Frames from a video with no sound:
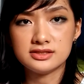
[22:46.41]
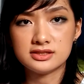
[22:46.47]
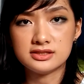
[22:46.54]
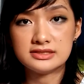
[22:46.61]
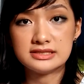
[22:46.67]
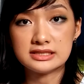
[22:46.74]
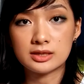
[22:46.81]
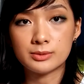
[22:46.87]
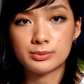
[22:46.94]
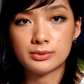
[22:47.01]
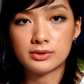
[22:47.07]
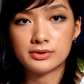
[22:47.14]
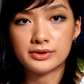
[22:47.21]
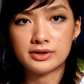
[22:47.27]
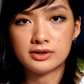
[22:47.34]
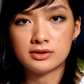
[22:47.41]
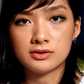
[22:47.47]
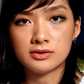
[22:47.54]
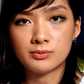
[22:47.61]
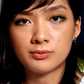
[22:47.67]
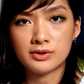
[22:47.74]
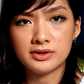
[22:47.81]
last year in
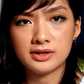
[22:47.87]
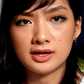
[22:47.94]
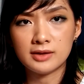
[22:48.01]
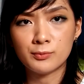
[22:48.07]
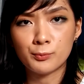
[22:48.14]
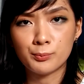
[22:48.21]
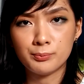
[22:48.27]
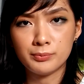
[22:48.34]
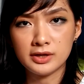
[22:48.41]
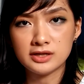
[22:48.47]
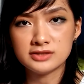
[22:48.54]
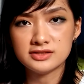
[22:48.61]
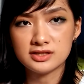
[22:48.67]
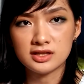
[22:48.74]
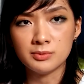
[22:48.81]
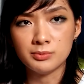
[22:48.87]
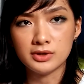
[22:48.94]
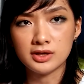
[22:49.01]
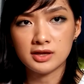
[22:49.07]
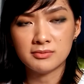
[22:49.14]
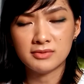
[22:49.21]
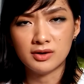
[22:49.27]
Singapore, the one that
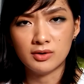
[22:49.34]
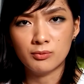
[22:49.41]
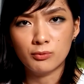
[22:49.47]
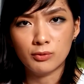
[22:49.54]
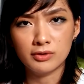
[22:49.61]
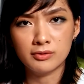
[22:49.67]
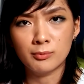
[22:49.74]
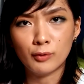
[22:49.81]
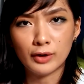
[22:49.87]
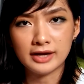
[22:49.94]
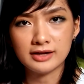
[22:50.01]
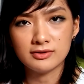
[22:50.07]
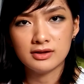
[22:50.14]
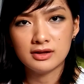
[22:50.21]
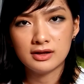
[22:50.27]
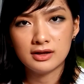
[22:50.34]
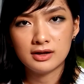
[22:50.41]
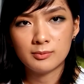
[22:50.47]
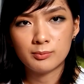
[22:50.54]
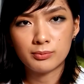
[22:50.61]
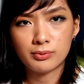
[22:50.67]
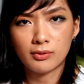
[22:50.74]
basically became a
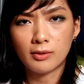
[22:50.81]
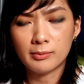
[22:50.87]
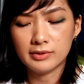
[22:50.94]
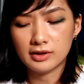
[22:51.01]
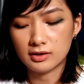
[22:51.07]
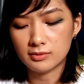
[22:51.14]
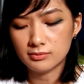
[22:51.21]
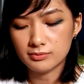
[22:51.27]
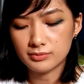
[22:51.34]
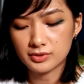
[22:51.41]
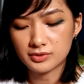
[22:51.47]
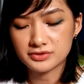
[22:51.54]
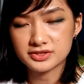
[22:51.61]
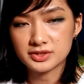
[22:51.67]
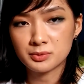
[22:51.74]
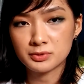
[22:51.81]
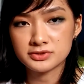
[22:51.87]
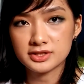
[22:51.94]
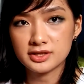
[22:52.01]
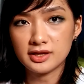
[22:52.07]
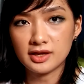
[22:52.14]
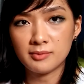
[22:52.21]
worldwide problem
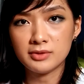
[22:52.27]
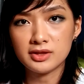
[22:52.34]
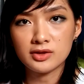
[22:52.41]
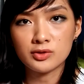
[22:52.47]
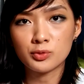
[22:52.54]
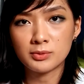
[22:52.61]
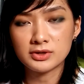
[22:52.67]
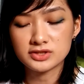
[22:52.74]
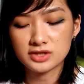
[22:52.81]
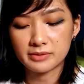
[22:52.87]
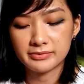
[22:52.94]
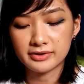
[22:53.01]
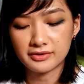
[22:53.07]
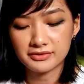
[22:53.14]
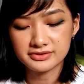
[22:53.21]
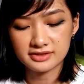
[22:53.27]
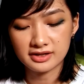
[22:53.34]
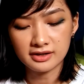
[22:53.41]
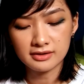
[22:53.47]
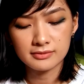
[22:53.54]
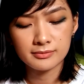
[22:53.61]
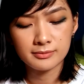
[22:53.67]
because it was emitting too
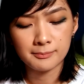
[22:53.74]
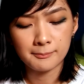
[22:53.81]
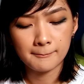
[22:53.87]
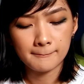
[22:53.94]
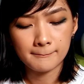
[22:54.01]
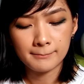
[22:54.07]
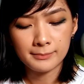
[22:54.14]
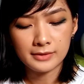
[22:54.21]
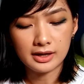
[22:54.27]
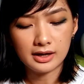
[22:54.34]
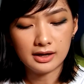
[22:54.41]
much carbon dioxide.